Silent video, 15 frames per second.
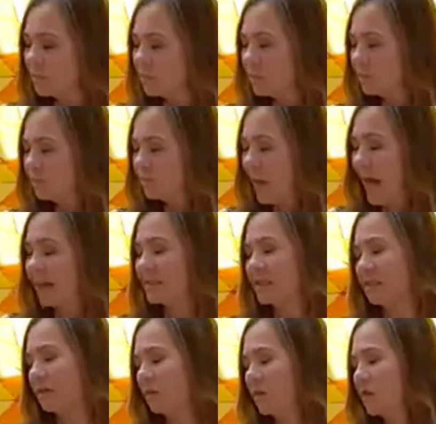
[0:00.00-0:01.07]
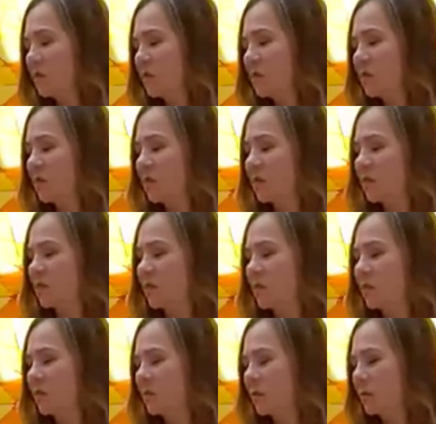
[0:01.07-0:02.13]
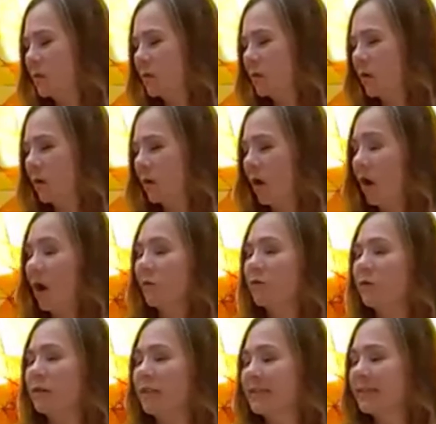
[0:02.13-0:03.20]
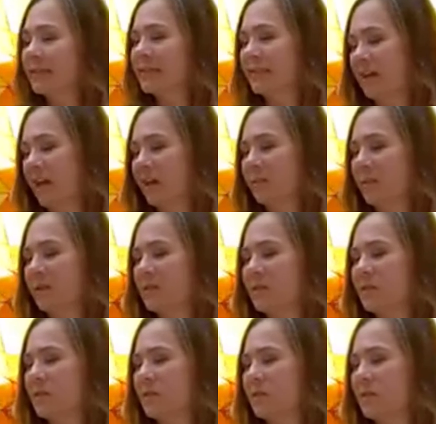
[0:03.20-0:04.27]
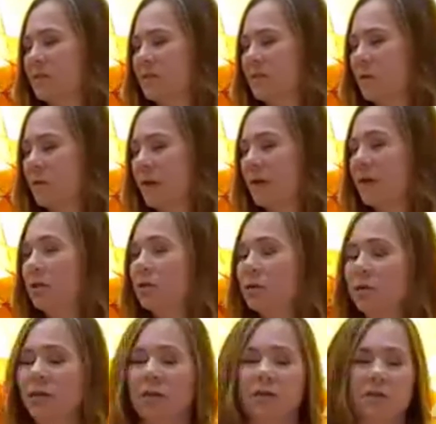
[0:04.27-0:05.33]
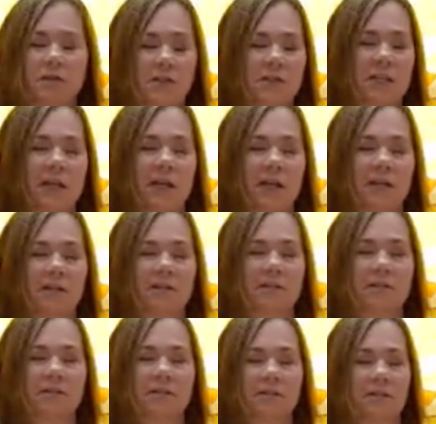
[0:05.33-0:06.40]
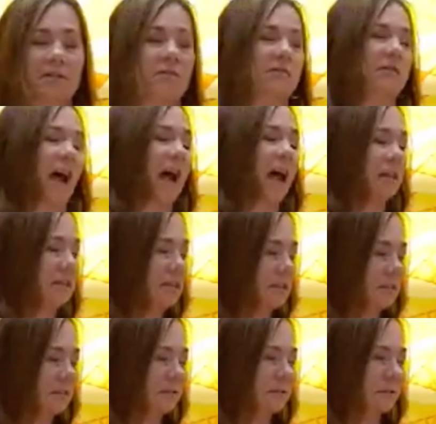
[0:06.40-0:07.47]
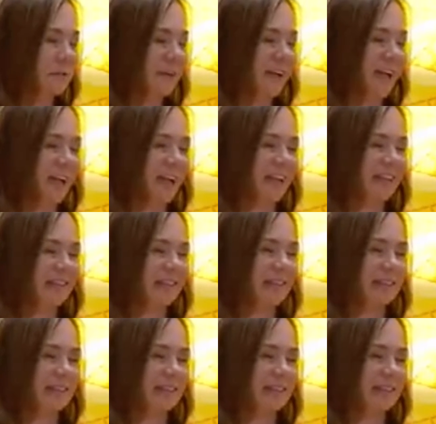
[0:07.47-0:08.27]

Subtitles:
masters offered these assignments so that you could understand the value and